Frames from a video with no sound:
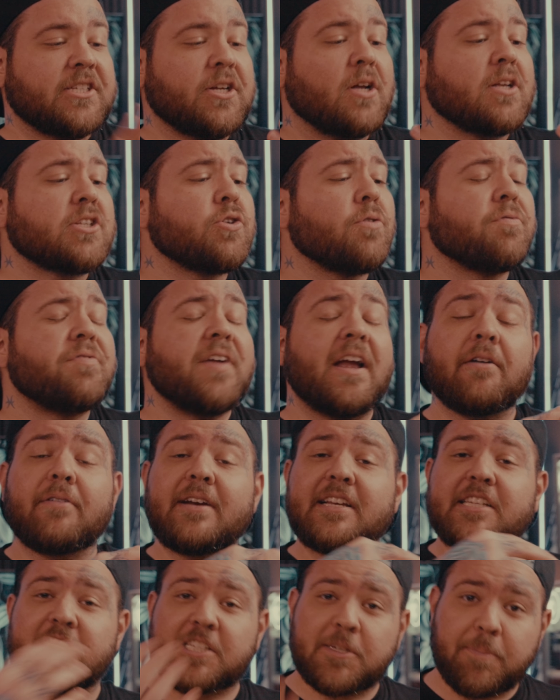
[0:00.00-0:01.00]
also
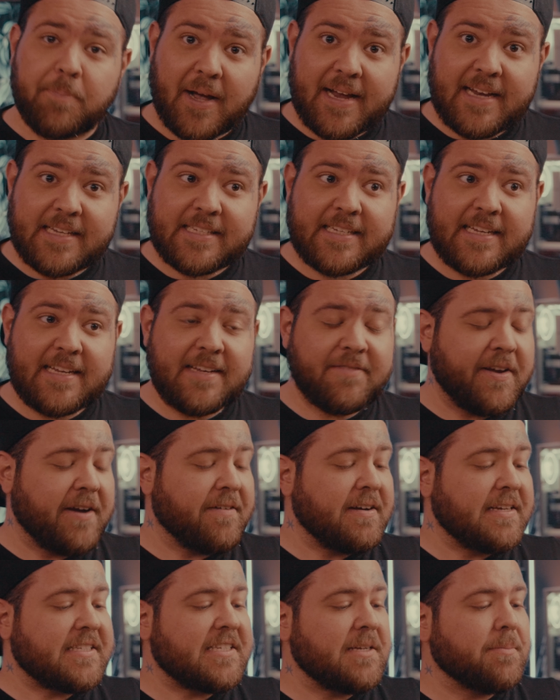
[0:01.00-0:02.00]
very spicy,
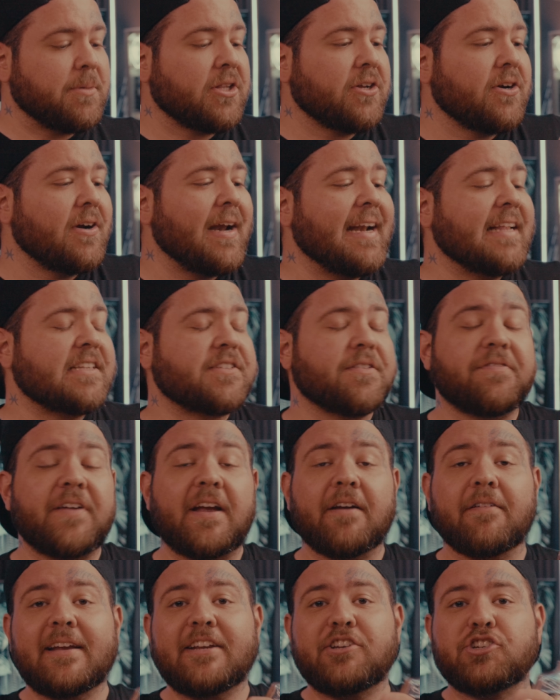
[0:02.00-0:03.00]
very similar, and it's a
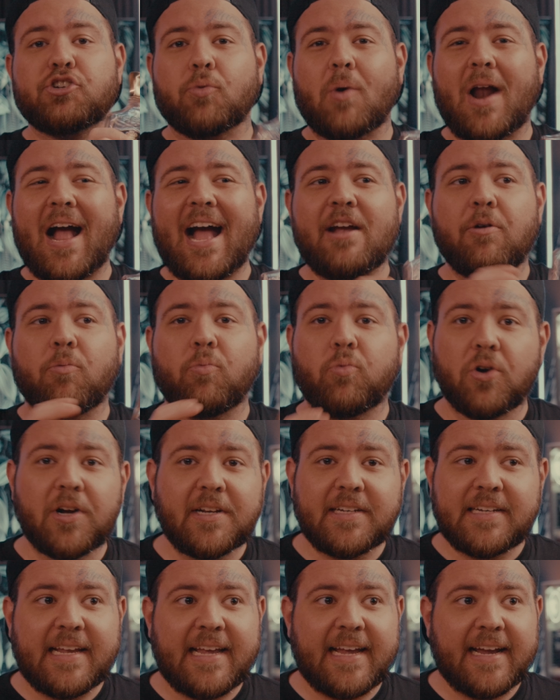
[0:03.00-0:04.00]
very dry
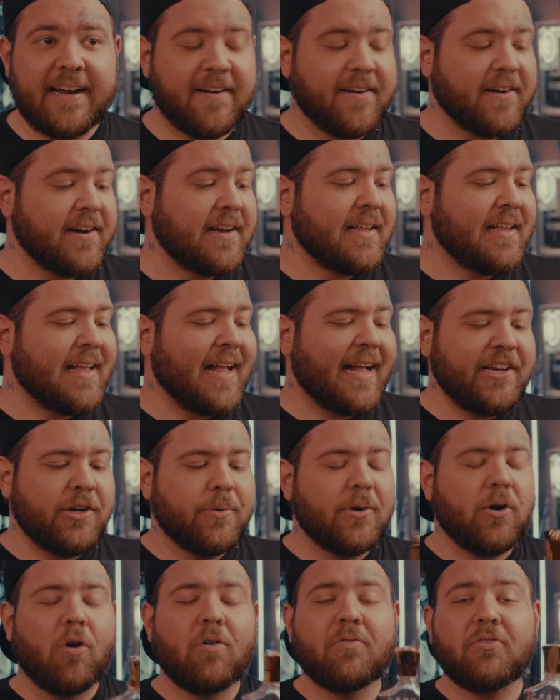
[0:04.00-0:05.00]
wood in here. And you know
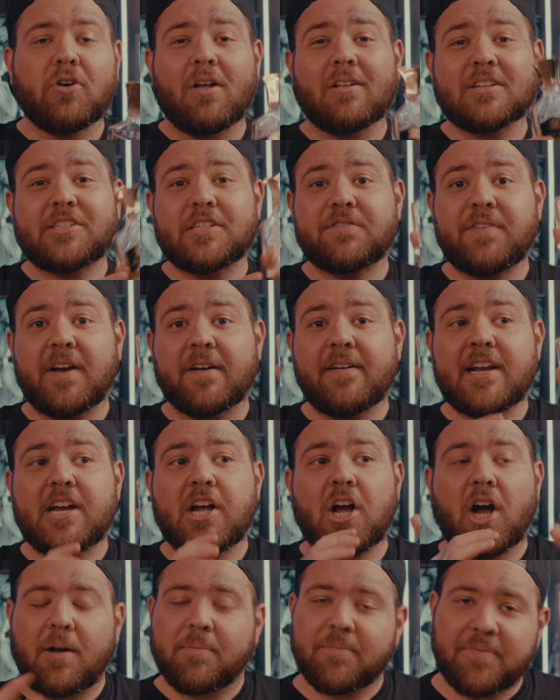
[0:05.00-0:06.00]
what, overall, it's just very
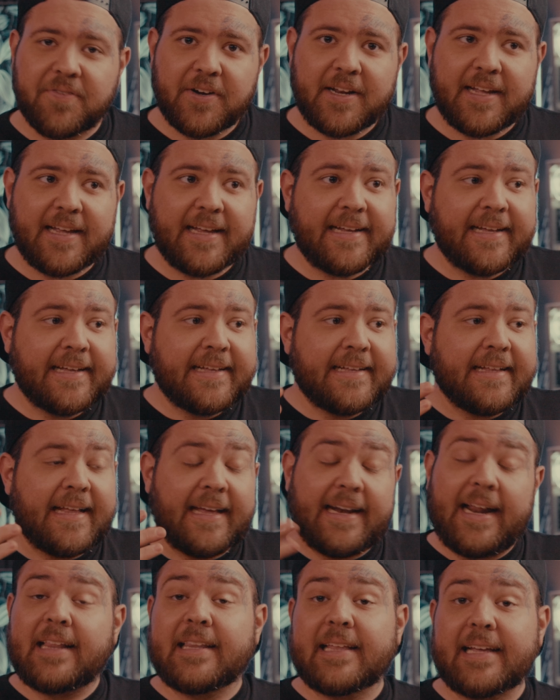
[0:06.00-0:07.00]
comforting
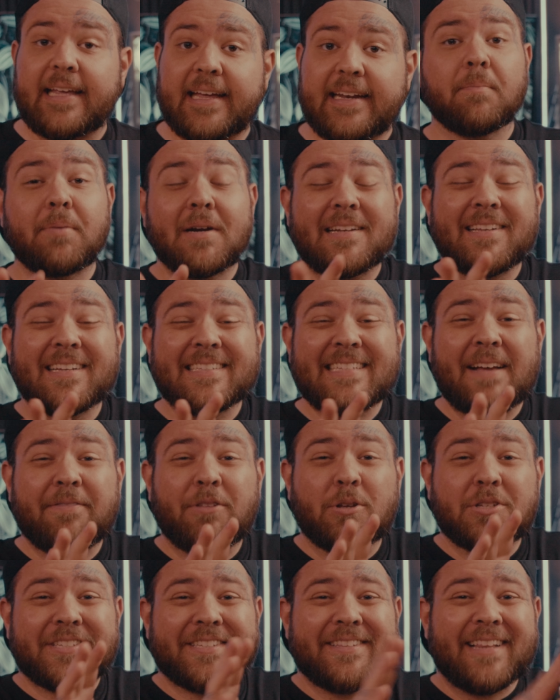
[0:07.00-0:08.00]
and elegant, but it does have
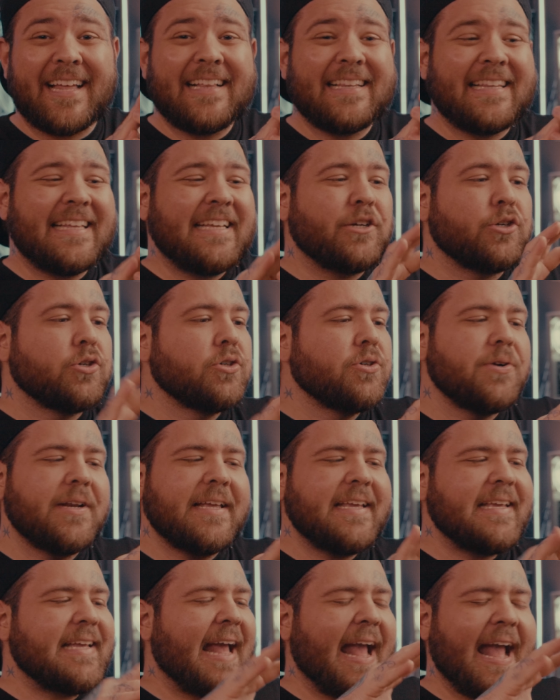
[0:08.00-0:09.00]
those slightly
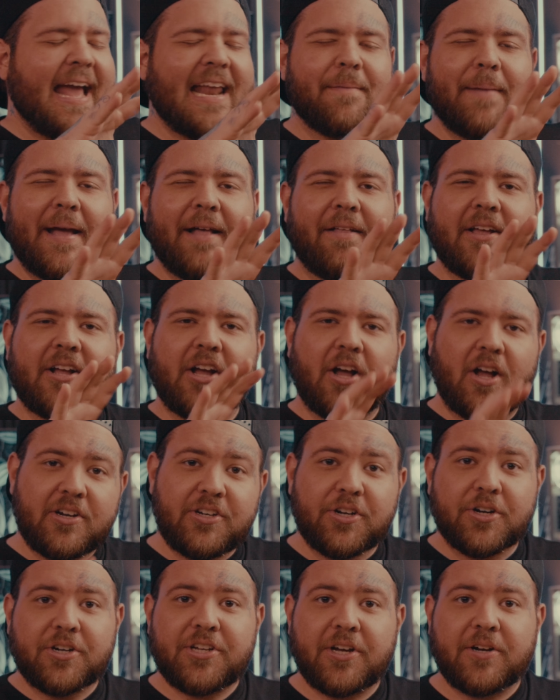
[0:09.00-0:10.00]
oudy animalic
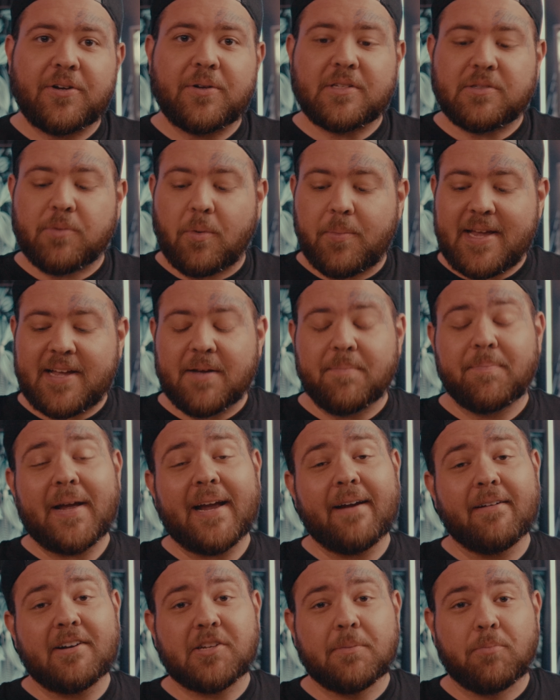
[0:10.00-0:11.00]
undertones when we
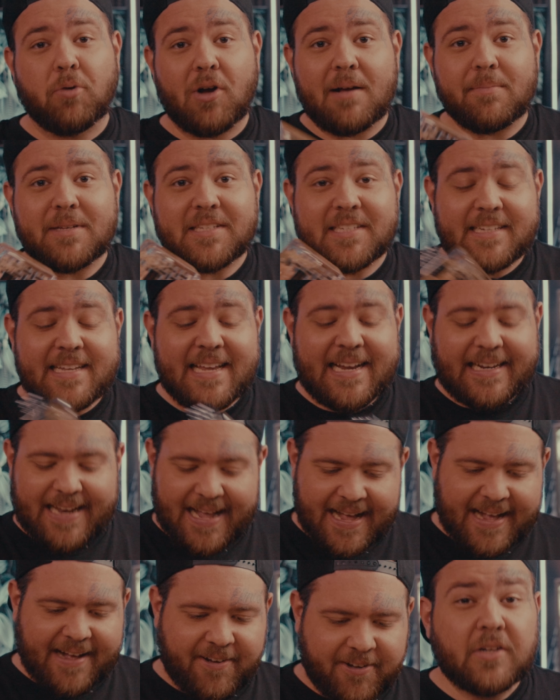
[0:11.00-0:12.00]
compare it to Bois Mystique.
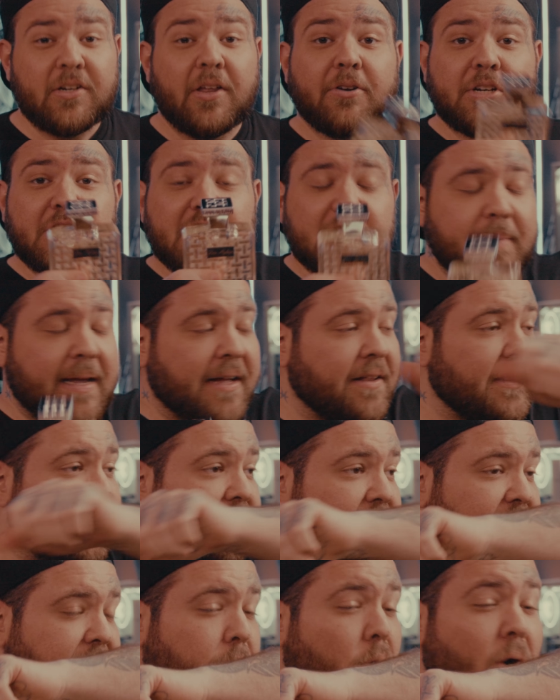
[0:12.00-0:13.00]
Now, another smell
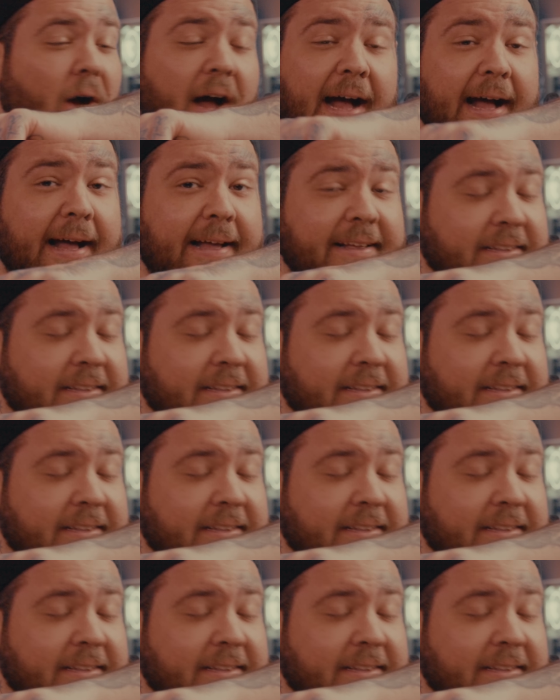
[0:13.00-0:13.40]
here of Bois.